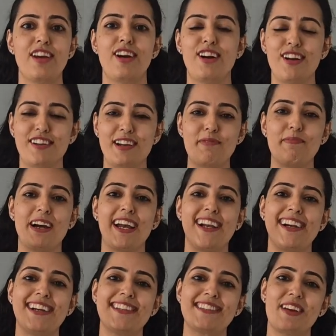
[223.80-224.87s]
Alright, bye
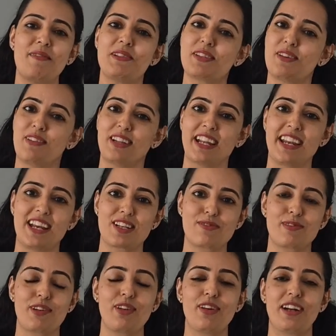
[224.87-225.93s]
guys. I will see you in the next
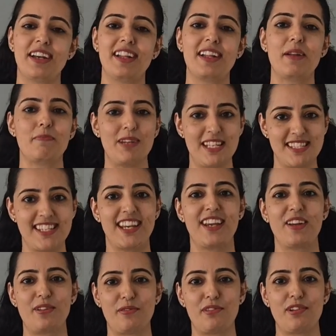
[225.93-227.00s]
video. Until then, please take
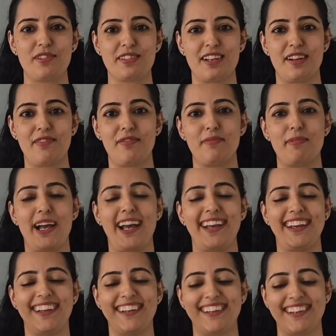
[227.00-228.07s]
care of yourself.
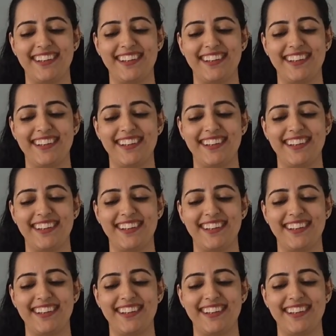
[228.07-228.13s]
Bye.